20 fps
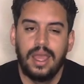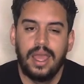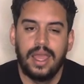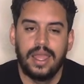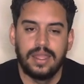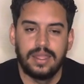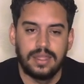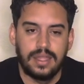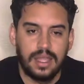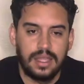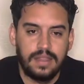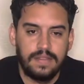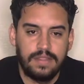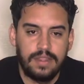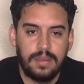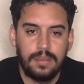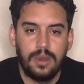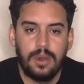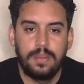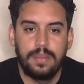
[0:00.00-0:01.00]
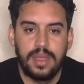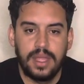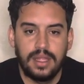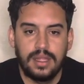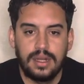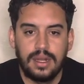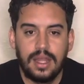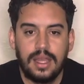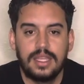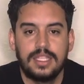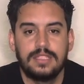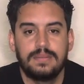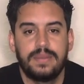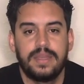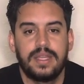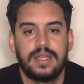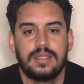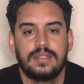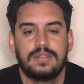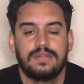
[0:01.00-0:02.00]
And none of them are penalized
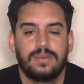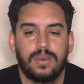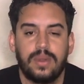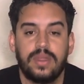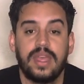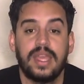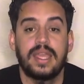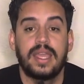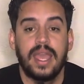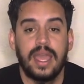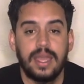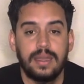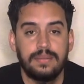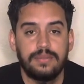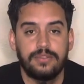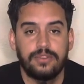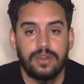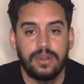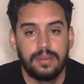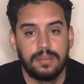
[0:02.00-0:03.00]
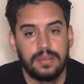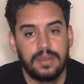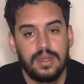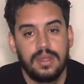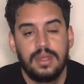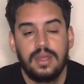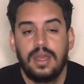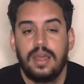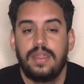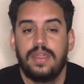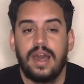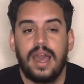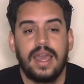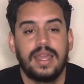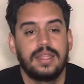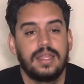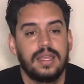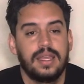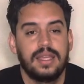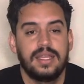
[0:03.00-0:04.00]
because of where they came from. The
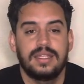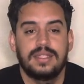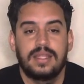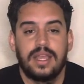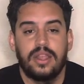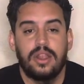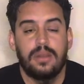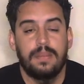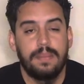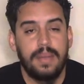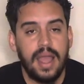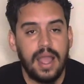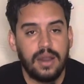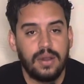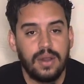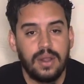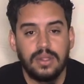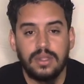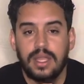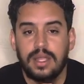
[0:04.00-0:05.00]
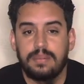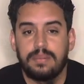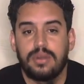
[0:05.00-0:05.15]
idea is that your background and